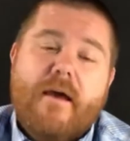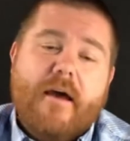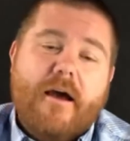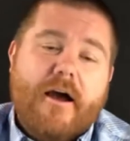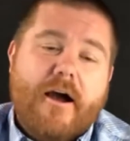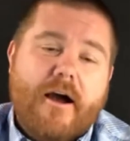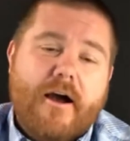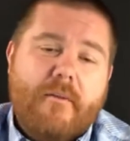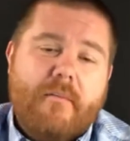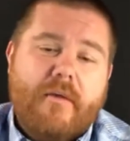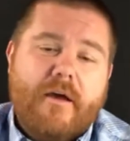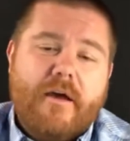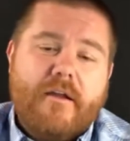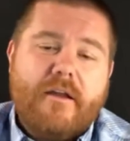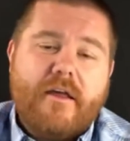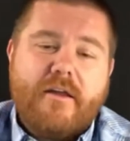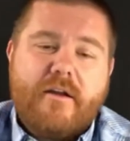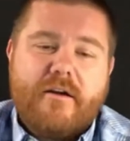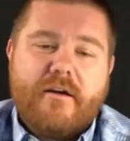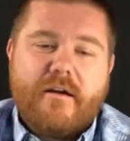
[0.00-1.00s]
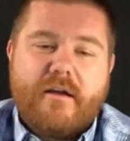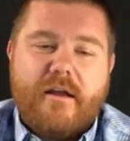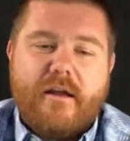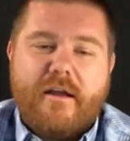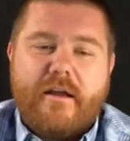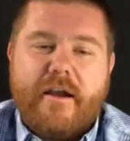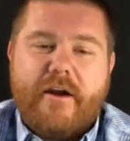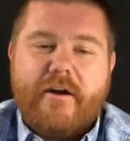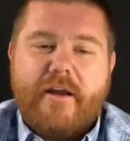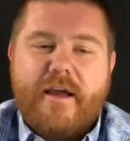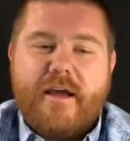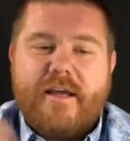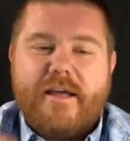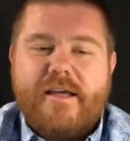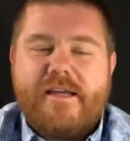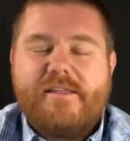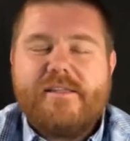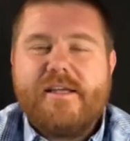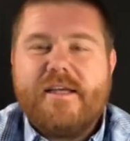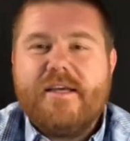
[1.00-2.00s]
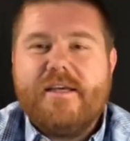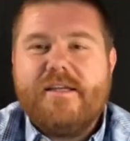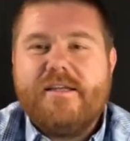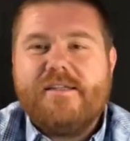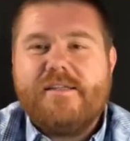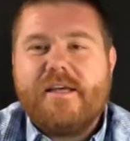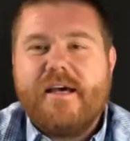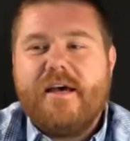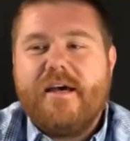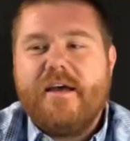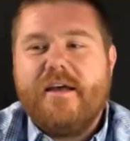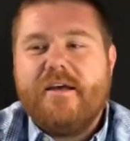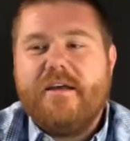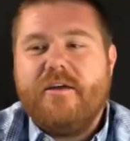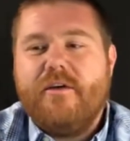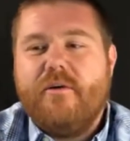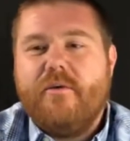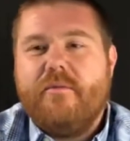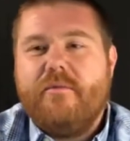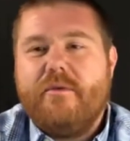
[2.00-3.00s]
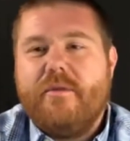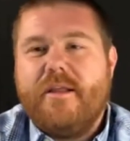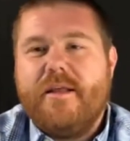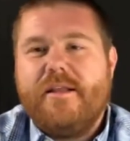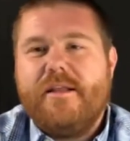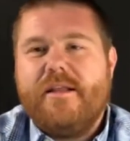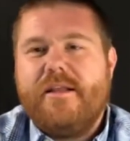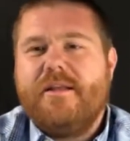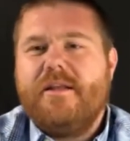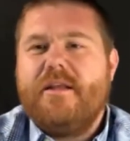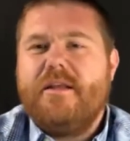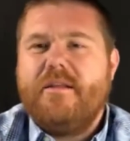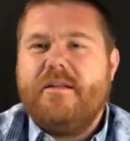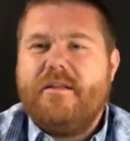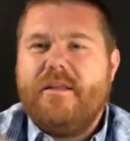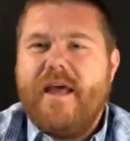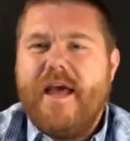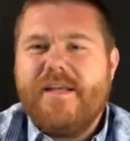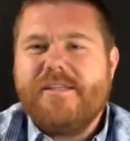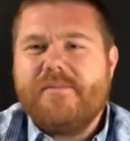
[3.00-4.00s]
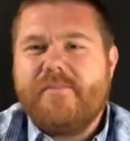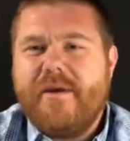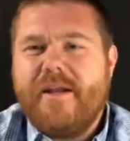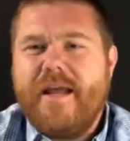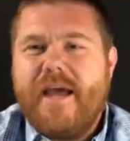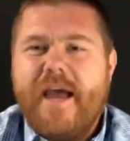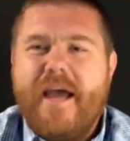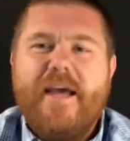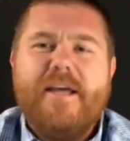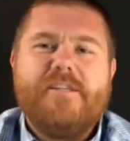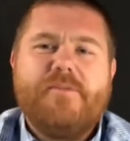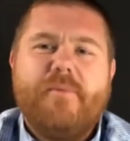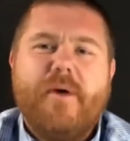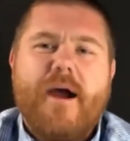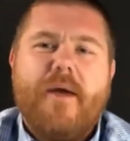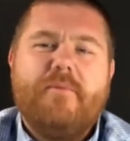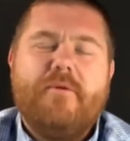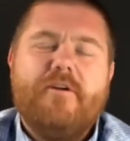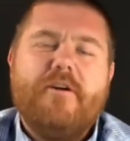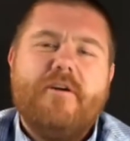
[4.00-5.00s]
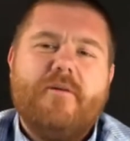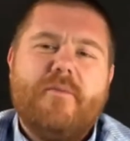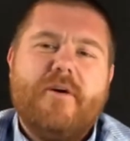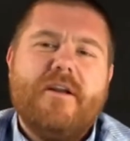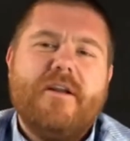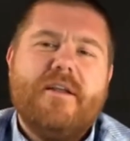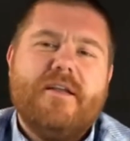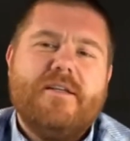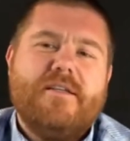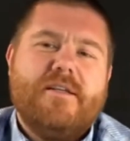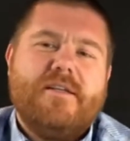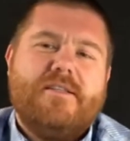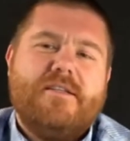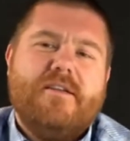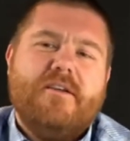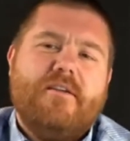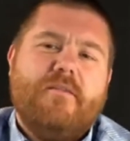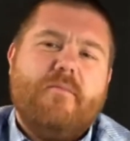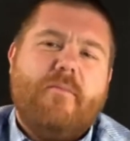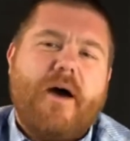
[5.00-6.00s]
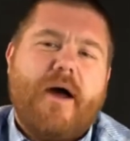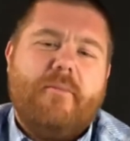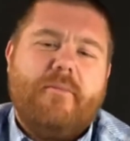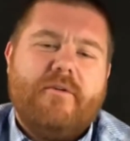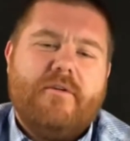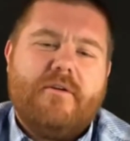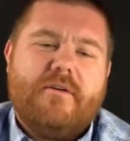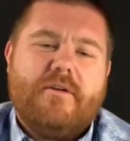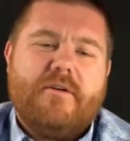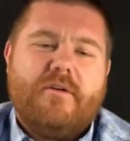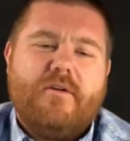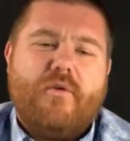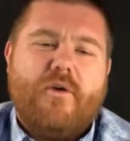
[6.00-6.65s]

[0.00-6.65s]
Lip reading: Another area is that hasn't been as popular, but it's still popular.